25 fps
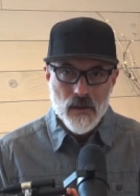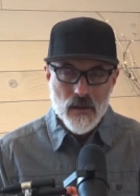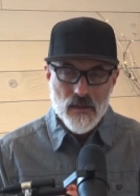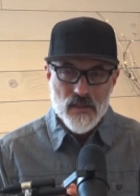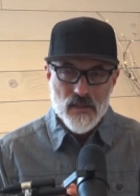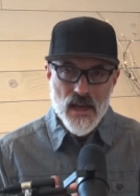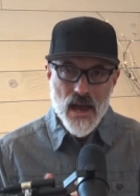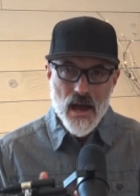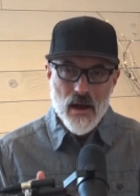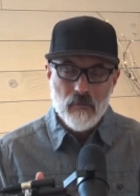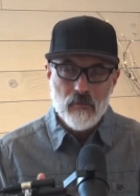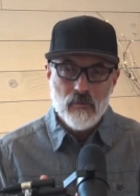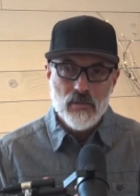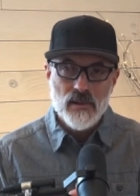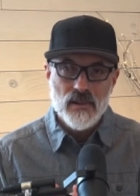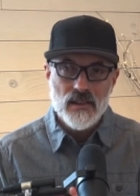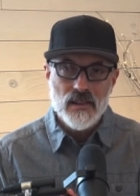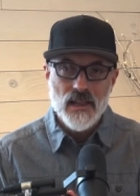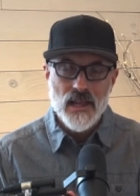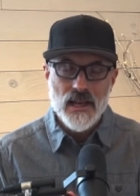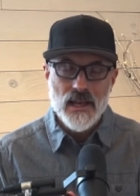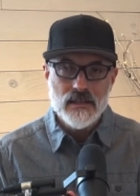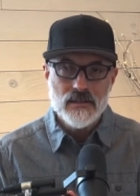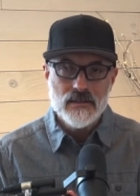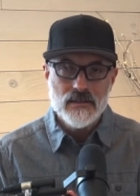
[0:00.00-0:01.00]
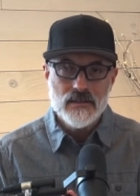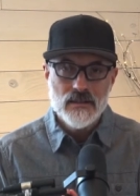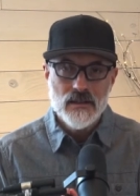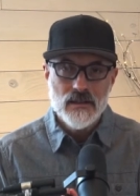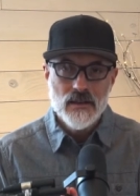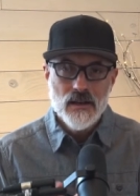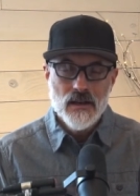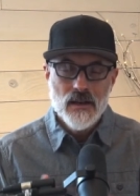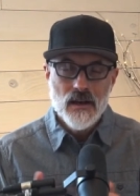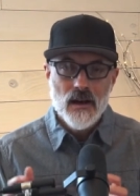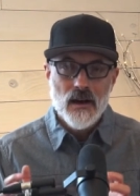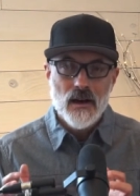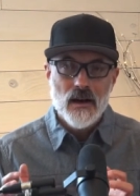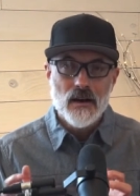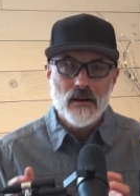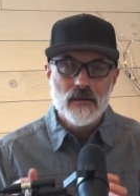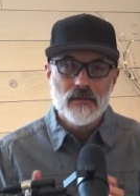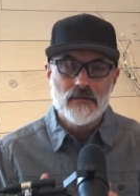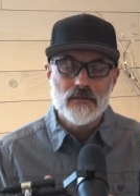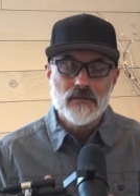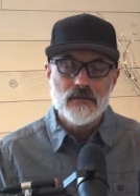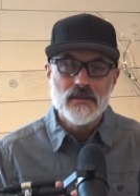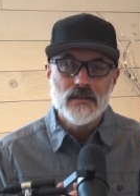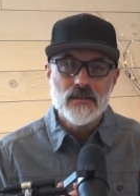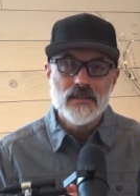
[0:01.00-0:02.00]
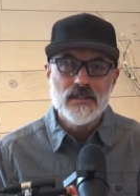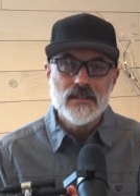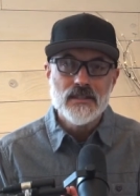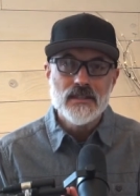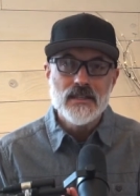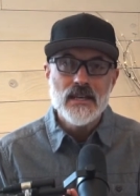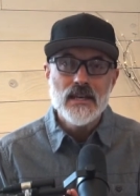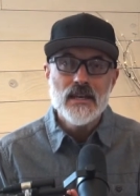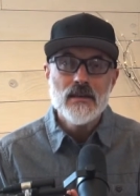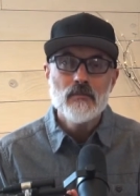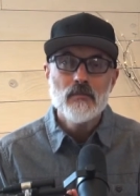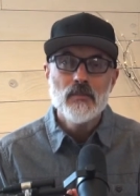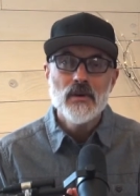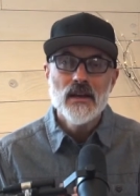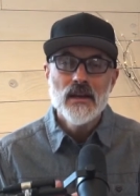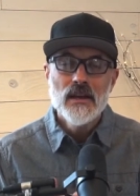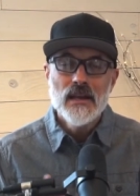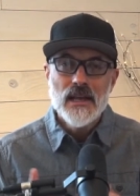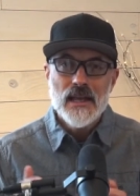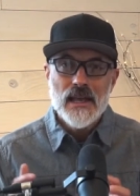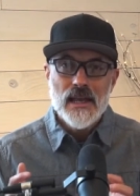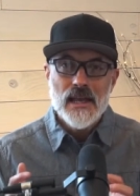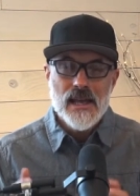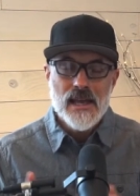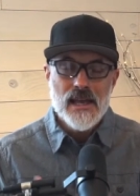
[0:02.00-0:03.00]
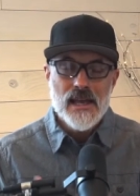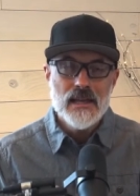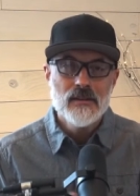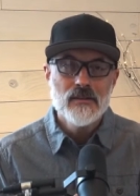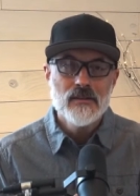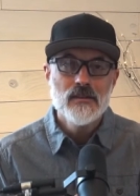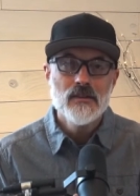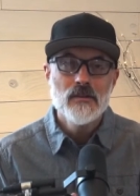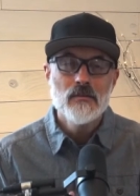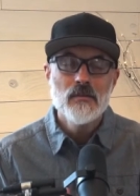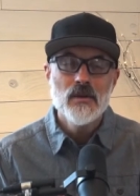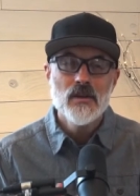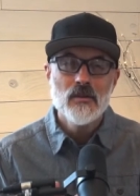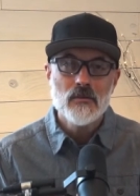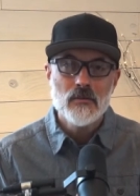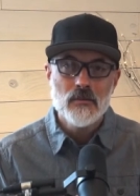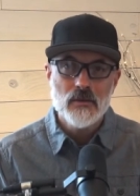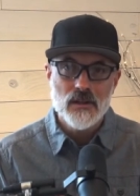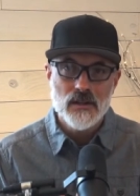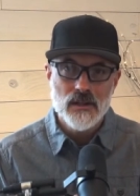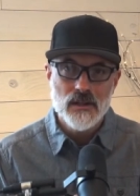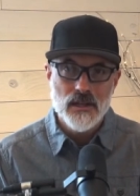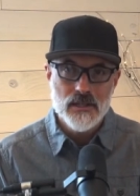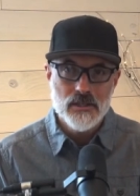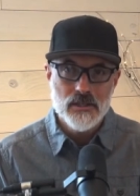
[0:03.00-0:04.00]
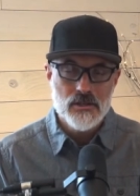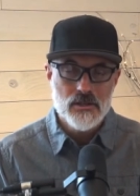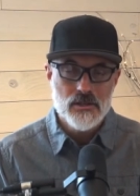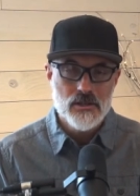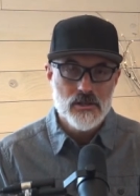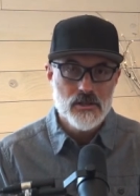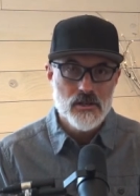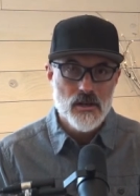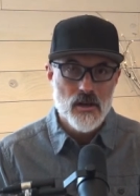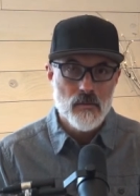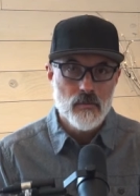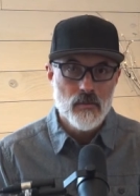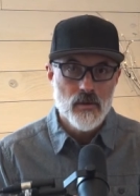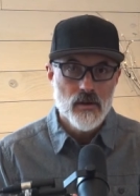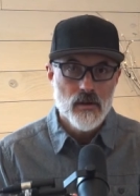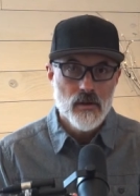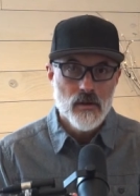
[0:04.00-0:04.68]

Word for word: that place of deep, intimate relationship